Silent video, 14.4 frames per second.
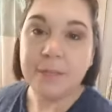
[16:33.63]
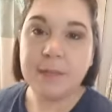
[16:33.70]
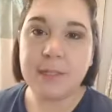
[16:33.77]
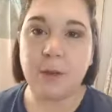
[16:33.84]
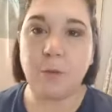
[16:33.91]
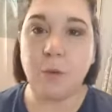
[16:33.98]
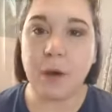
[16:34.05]

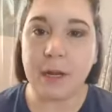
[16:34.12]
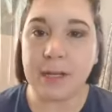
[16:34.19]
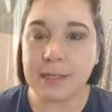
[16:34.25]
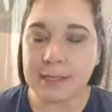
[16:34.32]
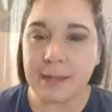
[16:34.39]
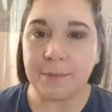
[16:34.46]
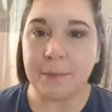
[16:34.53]
So what
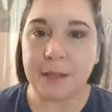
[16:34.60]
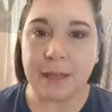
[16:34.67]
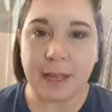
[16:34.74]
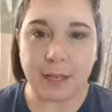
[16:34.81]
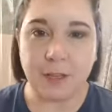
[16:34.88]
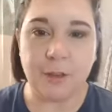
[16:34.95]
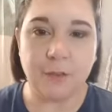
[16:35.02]
is something
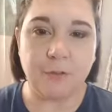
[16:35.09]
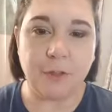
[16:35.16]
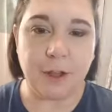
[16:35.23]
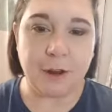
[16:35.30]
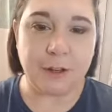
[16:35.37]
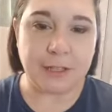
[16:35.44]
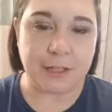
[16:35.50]
that you've
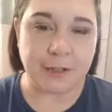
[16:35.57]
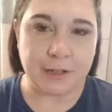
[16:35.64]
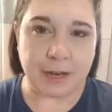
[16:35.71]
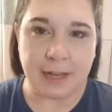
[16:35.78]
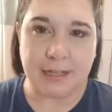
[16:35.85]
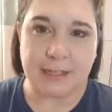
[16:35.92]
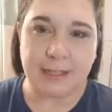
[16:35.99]
learned during
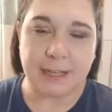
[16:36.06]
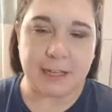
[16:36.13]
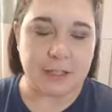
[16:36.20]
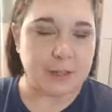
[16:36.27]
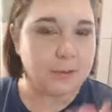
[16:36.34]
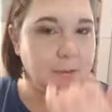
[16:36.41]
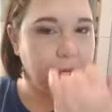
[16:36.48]

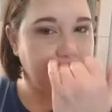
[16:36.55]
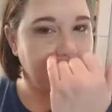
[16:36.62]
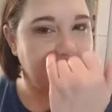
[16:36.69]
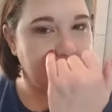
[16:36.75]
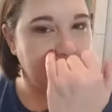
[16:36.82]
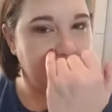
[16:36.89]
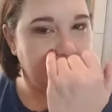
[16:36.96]
isolation? We've
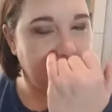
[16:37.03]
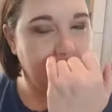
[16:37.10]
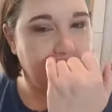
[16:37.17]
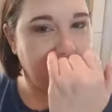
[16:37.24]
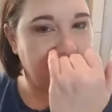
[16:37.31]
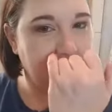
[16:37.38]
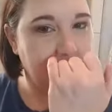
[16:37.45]
got several
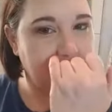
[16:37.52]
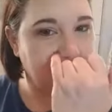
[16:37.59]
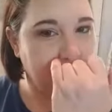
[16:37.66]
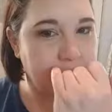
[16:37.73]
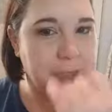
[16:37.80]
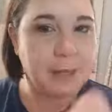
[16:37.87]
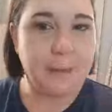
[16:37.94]
viewers
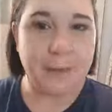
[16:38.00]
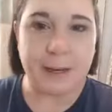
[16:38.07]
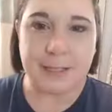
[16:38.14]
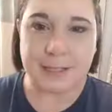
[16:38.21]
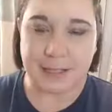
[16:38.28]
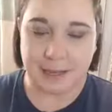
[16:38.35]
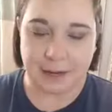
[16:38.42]
on.
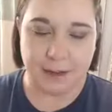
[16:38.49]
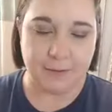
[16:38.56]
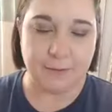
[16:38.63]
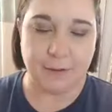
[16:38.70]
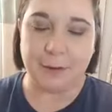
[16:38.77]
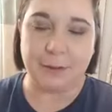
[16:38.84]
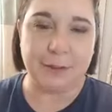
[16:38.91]
Somebody's got to have
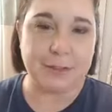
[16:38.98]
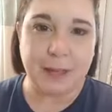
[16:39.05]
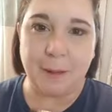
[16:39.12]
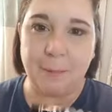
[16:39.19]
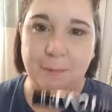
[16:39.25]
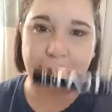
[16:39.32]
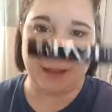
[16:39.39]
learned
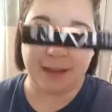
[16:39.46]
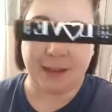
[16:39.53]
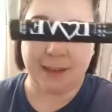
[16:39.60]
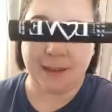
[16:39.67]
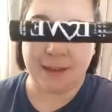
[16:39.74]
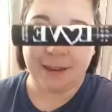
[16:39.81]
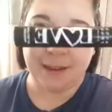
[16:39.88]

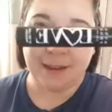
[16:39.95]
something.